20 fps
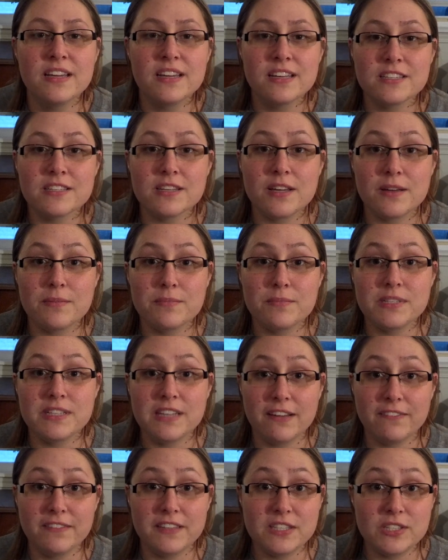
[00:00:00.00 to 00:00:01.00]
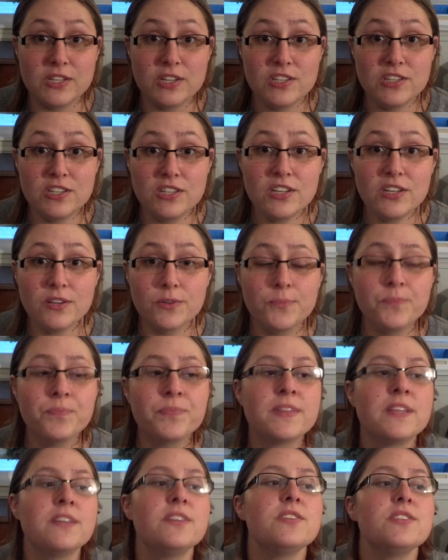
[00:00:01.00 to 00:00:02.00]
some stuff that's good to do.
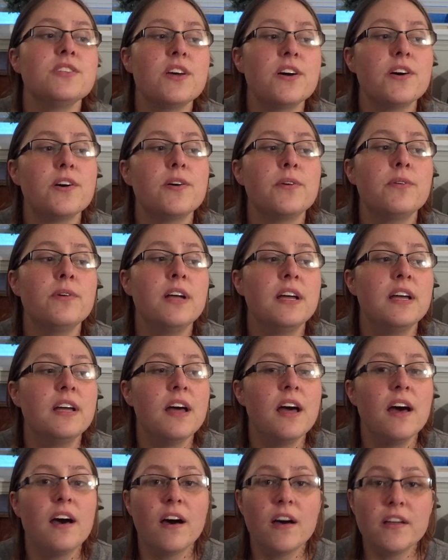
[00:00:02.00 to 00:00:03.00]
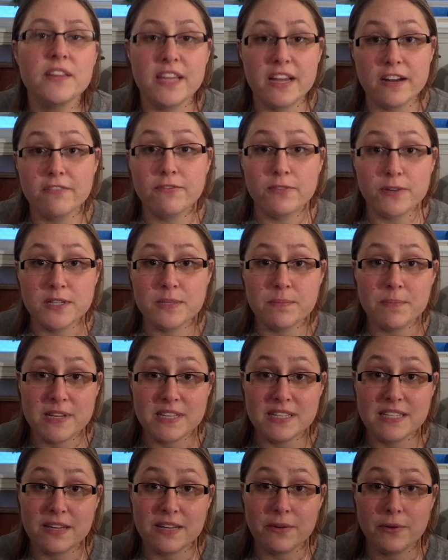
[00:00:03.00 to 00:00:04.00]
So on the Air Force
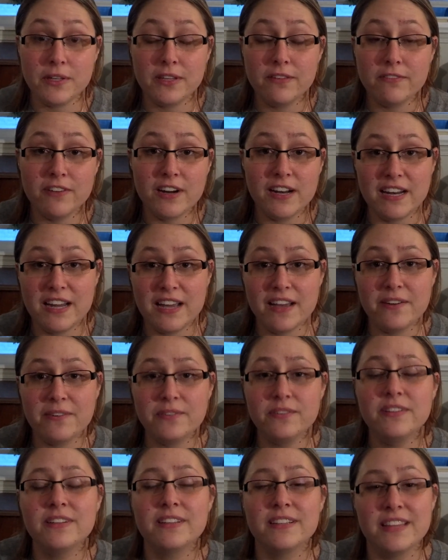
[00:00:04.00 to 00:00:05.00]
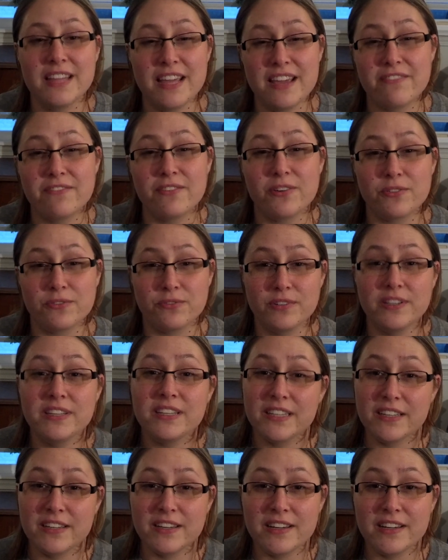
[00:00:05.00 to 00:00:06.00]
Base that we live right now, they have a
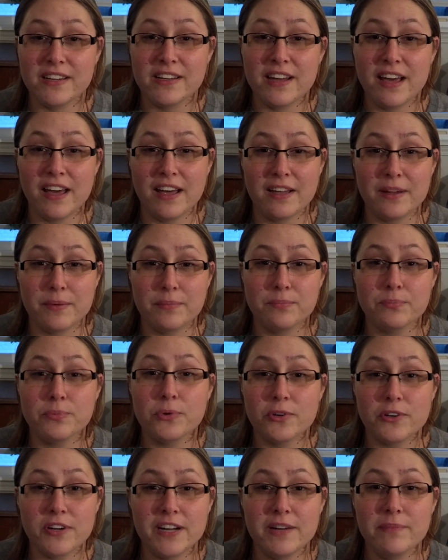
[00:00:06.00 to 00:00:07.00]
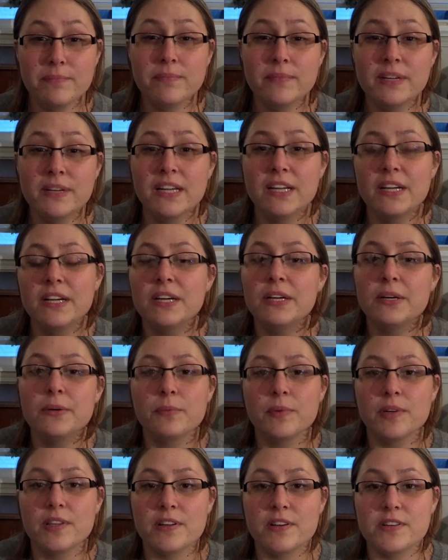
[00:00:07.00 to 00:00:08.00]
really good program
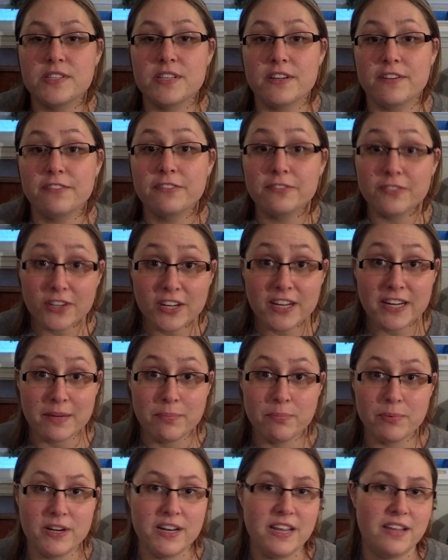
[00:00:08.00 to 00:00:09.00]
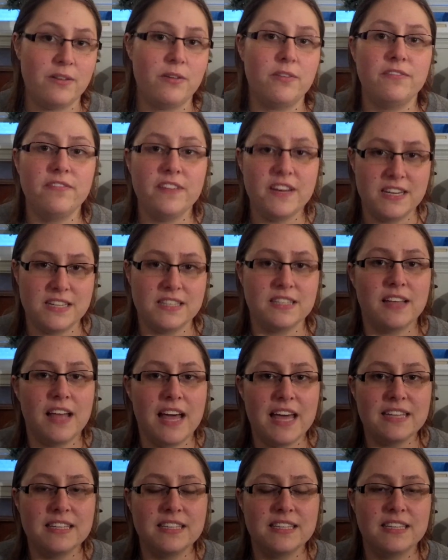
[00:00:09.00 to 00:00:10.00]
where there's a free prenatal fitness
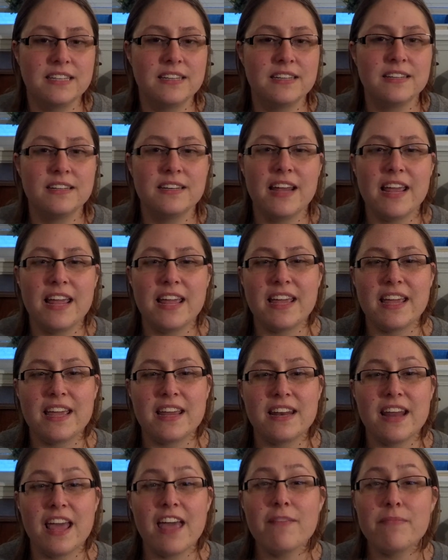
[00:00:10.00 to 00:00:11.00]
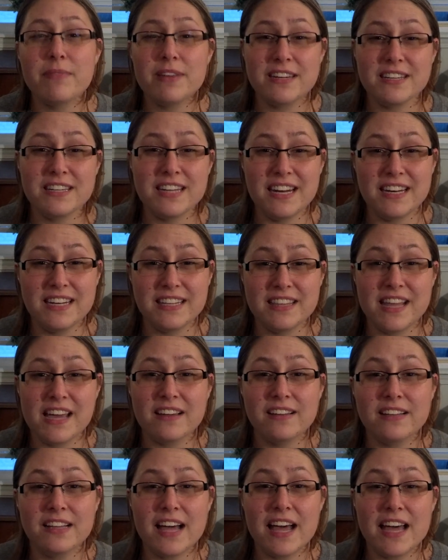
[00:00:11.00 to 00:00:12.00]
class. And I've been attending that
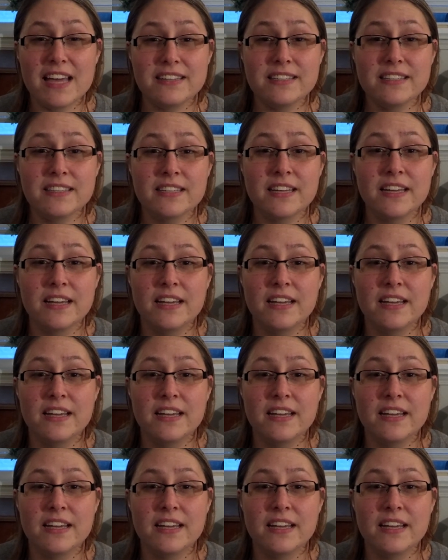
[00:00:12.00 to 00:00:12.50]
class